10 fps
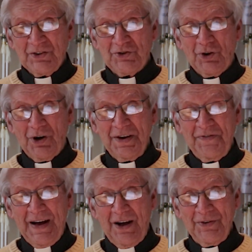
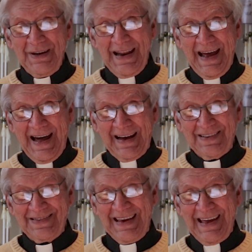story found in
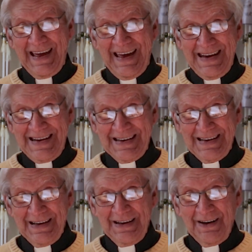Acts
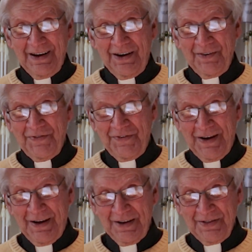8
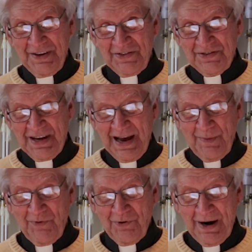of this
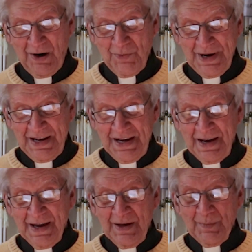time for our
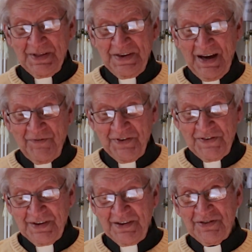reading. But the
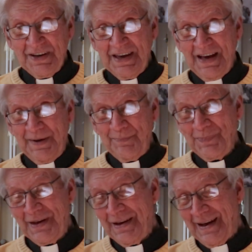emphasis,
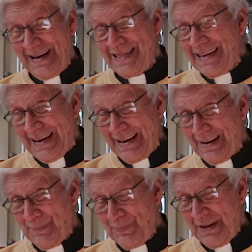again, I
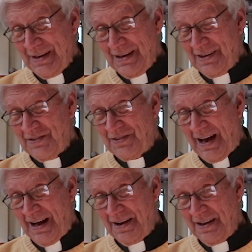think,
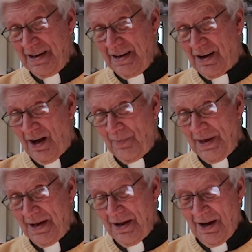is on the
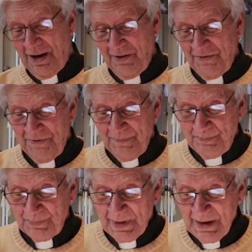coming
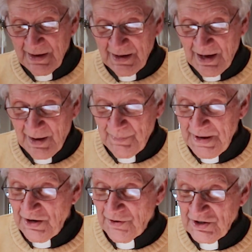of
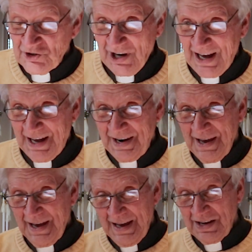Peter and
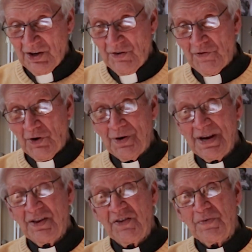John and
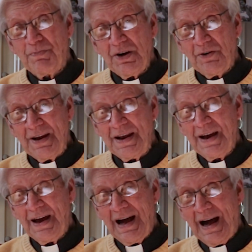conferring the
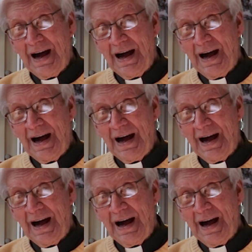Spirit,